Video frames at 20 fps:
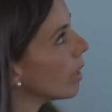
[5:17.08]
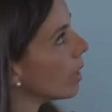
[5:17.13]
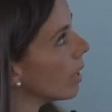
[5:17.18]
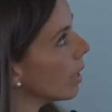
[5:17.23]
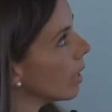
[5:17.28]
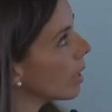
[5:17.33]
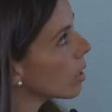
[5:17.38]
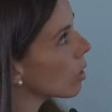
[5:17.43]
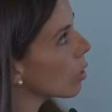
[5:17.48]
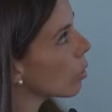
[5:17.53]

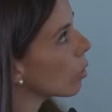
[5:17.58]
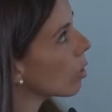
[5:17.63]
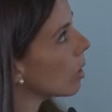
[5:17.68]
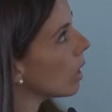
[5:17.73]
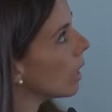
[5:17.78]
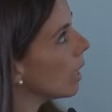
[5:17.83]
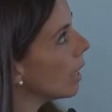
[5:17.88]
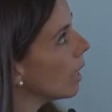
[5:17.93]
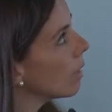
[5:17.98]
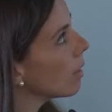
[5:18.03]
this could
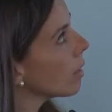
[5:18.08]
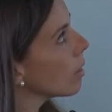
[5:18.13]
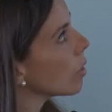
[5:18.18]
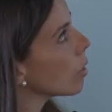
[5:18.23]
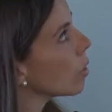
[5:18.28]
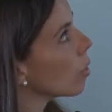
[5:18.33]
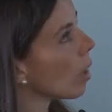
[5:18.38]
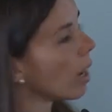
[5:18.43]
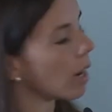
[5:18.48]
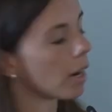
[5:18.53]
lead
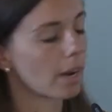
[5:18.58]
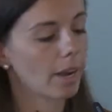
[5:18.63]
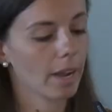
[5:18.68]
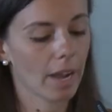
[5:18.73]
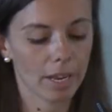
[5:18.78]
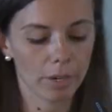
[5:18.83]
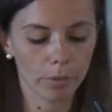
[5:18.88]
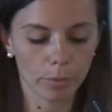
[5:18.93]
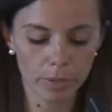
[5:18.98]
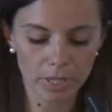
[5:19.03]
to a
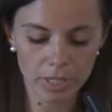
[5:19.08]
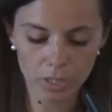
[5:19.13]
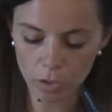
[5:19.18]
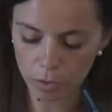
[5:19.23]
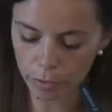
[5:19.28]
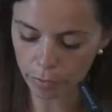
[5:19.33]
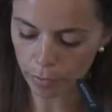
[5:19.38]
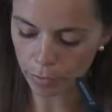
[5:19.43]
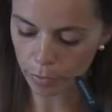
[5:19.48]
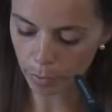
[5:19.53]
high risk
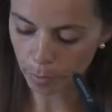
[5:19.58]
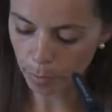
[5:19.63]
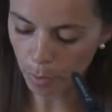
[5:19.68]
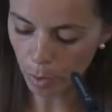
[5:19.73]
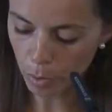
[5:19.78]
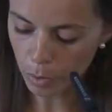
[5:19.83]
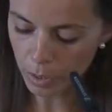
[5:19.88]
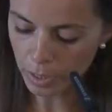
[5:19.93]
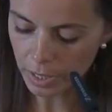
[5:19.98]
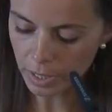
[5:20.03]
of
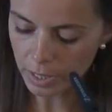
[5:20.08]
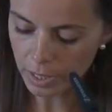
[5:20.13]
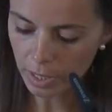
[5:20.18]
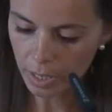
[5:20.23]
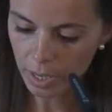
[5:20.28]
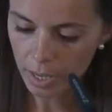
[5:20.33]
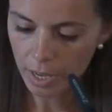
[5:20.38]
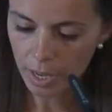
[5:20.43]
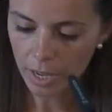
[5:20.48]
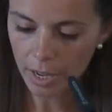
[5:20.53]
thrombosis.
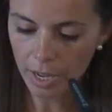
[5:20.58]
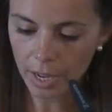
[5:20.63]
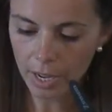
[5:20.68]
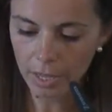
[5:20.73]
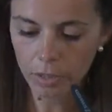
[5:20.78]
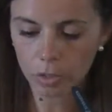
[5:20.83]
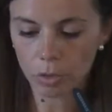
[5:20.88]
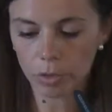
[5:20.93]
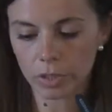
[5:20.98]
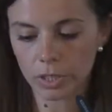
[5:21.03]

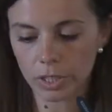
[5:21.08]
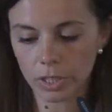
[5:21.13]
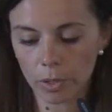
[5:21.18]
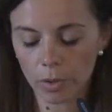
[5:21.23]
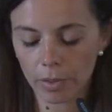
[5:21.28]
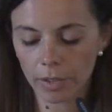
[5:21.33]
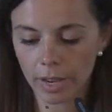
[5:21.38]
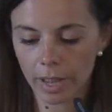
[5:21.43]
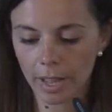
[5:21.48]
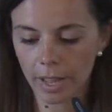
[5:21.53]
And on the
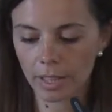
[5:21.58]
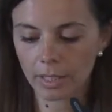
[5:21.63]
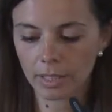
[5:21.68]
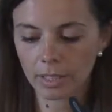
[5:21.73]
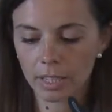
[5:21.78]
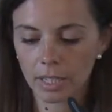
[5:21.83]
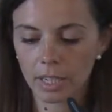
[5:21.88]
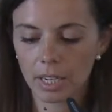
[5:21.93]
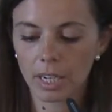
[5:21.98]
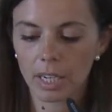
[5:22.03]
other
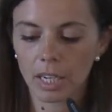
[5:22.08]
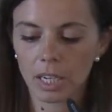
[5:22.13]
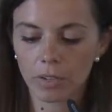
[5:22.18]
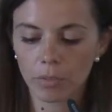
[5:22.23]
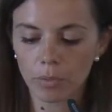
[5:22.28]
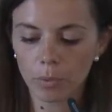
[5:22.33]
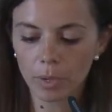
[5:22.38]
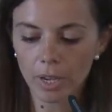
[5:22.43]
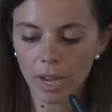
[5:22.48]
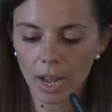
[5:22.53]
hand,
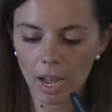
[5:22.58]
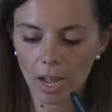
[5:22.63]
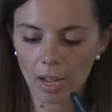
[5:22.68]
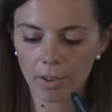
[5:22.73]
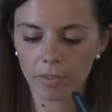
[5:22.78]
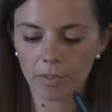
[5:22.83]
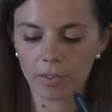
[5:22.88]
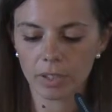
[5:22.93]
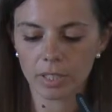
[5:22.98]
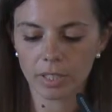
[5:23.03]
if we
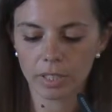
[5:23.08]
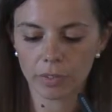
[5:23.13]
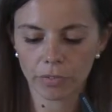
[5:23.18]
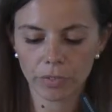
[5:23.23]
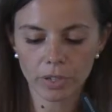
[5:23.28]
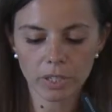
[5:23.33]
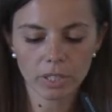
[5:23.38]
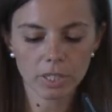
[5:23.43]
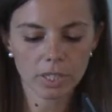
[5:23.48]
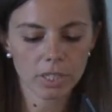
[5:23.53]
have
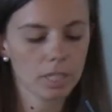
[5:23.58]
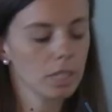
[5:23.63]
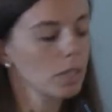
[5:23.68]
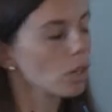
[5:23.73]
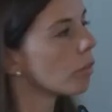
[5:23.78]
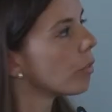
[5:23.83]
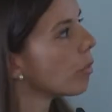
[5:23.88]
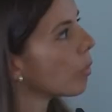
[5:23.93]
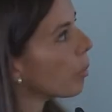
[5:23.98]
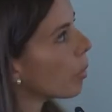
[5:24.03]
deficiency
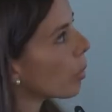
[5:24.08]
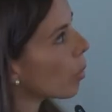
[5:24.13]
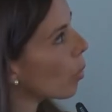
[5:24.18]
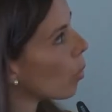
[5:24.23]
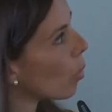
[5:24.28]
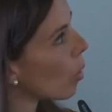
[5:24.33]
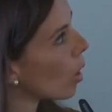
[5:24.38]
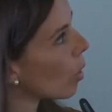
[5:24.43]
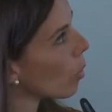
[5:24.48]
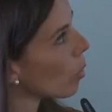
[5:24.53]
of
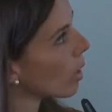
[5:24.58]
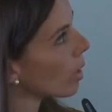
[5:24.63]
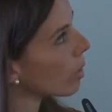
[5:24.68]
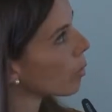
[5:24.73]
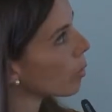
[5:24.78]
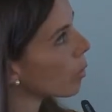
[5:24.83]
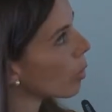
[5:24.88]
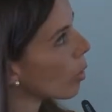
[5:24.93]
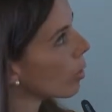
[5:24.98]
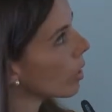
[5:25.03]

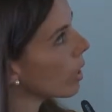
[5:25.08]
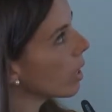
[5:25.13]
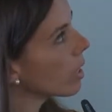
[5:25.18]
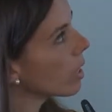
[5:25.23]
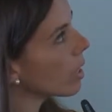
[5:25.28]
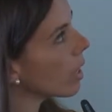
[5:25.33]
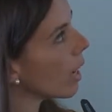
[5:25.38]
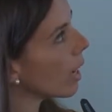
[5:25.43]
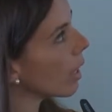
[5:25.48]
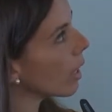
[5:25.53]
procoagulant
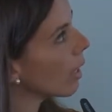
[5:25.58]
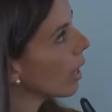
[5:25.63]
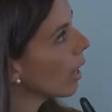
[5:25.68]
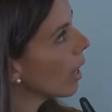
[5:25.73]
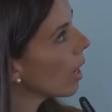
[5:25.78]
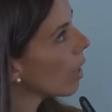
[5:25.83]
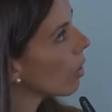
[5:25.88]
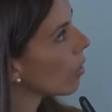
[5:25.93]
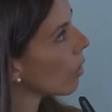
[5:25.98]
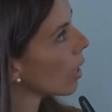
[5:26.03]
proteins like
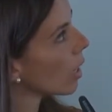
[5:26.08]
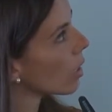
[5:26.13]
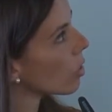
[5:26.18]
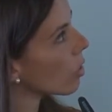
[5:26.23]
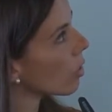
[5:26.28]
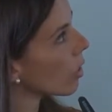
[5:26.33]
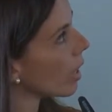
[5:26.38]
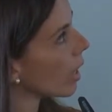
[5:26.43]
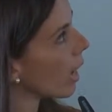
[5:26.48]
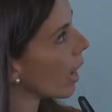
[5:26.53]

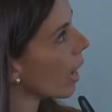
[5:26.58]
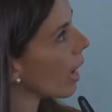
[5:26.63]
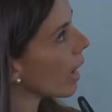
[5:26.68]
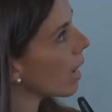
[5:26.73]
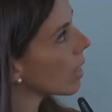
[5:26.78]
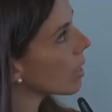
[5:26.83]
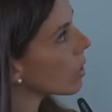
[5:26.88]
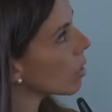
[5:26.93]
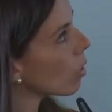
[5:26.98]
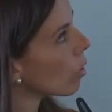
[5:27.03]
factor
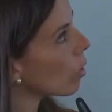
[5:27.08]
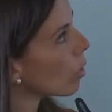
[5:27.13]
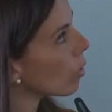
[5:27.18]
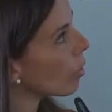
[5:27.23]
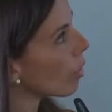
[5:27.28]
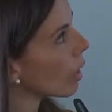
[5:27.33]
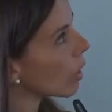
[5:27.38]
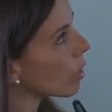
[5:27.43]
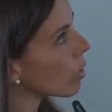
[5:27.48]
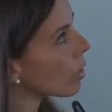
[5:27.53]
8 or
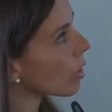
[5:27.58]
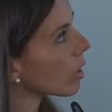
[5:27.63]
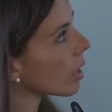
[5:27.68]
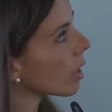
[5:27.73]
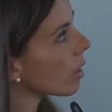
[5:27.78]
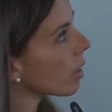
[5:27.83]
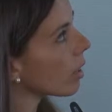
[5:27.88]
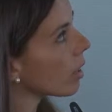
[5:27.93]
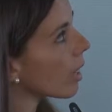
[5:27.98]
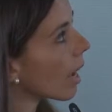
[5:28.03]
factor
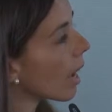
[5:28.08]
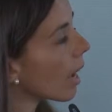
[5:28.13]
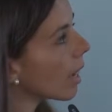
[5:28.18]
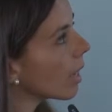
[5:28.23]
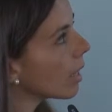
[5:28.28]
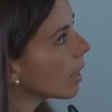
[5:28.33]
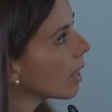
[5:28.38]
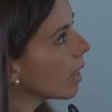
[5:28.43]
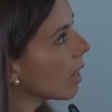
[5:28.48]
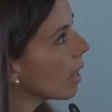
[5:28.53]

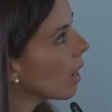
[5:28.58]
9,